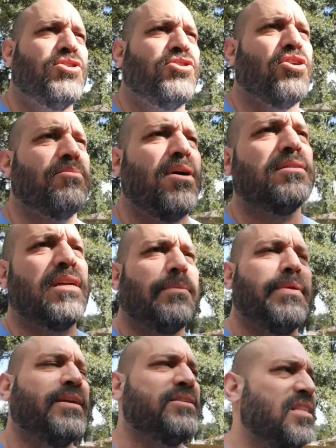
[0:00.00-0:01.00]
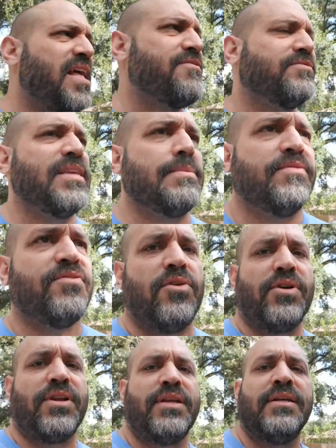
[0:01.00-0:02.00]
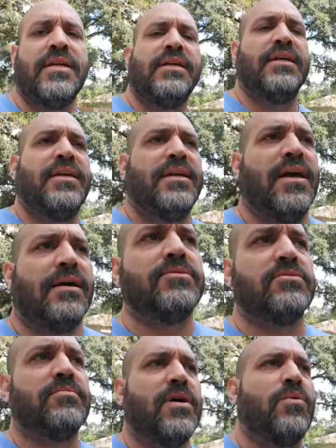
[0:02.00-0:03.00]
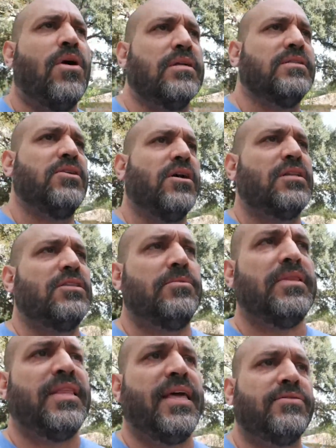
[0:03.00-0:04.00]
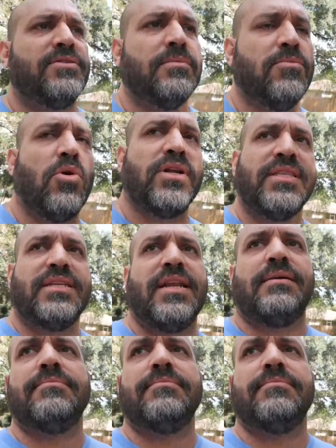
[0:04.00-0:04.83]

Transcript: I'm your host, the Jerkmonger, coming at you live from Tampa, Florida. I'm doing my walk and talk a little bit later in the morning than